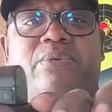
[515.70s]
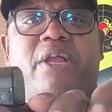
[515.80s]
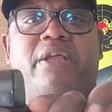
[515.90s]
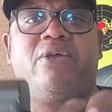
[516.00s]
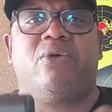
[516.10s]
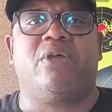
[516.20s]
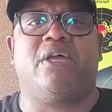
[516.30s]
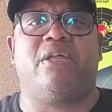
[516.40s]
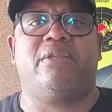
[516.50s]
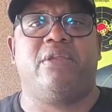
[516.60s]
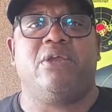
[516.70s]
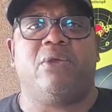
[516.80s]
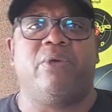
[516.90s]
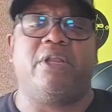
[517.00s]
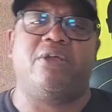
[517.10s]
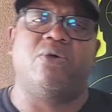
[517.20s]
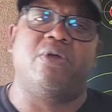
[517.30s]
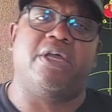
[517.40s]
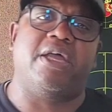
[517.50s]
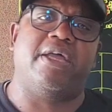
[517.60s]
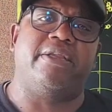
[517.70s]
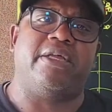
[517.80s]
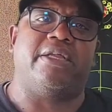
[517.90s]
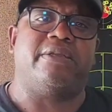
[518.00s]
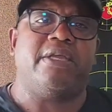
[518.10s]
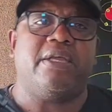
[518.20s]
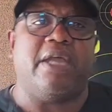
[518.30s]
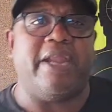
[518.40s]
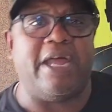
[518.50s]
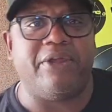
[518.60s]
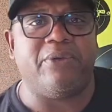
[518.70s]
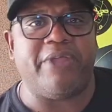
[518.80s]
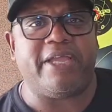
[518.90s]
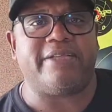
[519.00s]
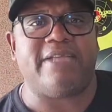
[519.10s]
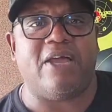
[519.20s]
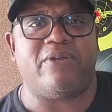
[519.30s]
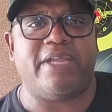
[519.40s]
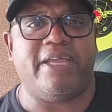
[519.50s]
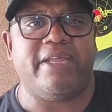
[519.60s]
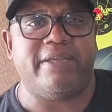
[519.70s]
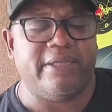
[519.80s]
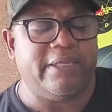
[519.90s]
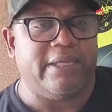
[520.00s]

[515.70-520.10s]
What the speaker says: Really cool gun. Really cool gun. And I don't think it's outdated.